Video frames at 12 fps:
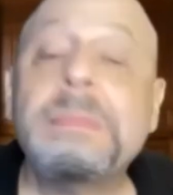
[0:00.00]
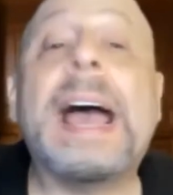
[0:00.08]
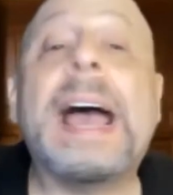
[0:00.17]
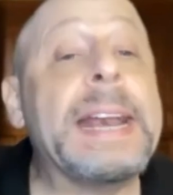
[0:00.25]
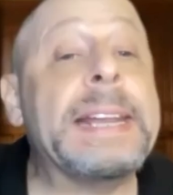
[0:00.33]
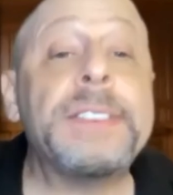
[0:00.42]

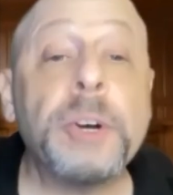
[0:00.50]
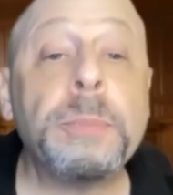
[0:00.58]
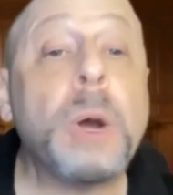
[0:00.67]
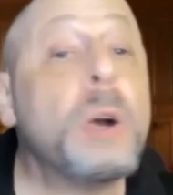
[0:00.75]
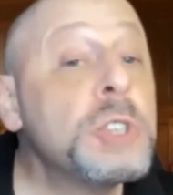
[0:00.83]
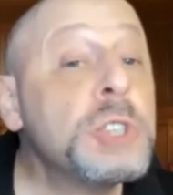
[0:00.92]
edit their
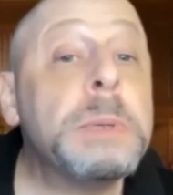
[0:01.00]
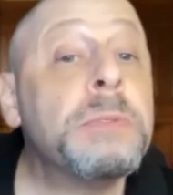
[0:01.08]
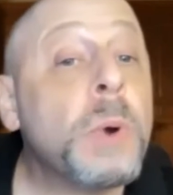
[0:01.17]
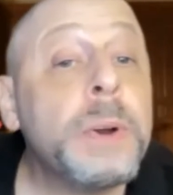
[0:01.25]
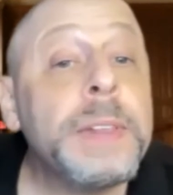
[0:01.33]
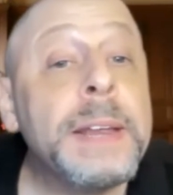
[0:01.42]
posts
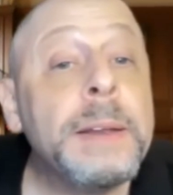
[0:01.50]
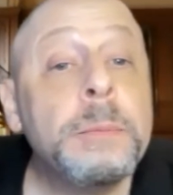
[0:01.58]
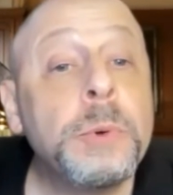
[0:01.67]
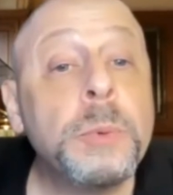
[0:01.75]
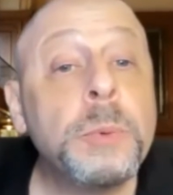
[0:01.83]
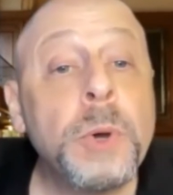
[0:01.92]
before they
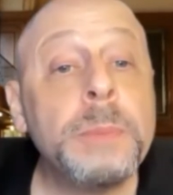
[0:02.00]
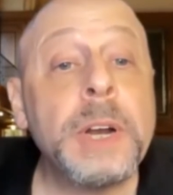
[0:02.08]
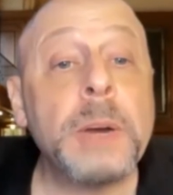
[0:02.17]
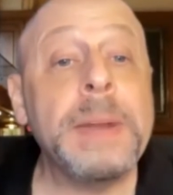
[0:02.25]
put them there,